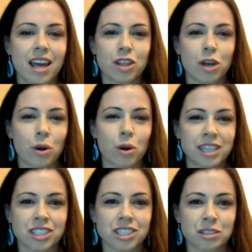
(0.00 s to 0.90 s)
the
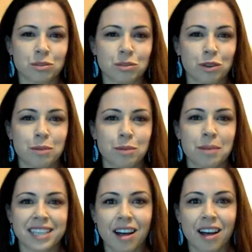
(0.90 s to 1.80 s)
questions for
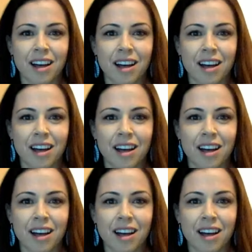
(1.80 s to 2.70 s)
myself, and
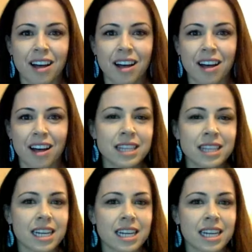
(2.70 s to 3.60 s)
then everything
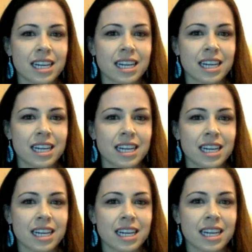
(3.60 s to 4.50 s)
that I teach and
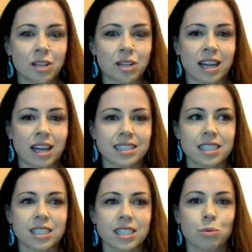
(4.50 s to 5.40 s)
everything I
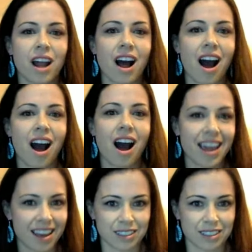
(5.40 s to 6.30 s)
utilize is what I
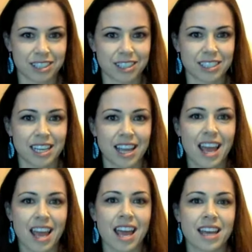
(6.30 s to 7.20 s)
have learned,
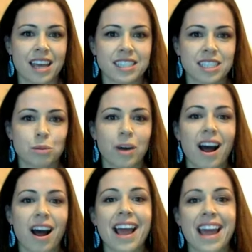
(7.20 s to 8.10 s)
and it's
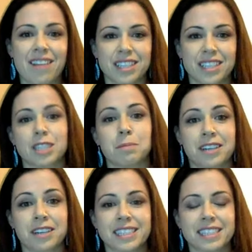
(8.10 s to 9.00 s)
what I have
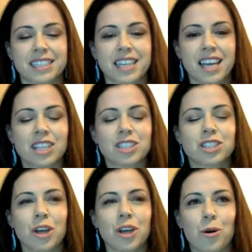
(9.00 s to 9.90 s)
experienced.
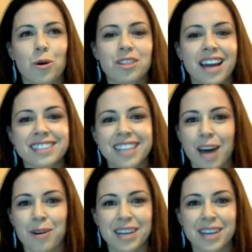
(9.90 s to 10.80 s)
So that's how I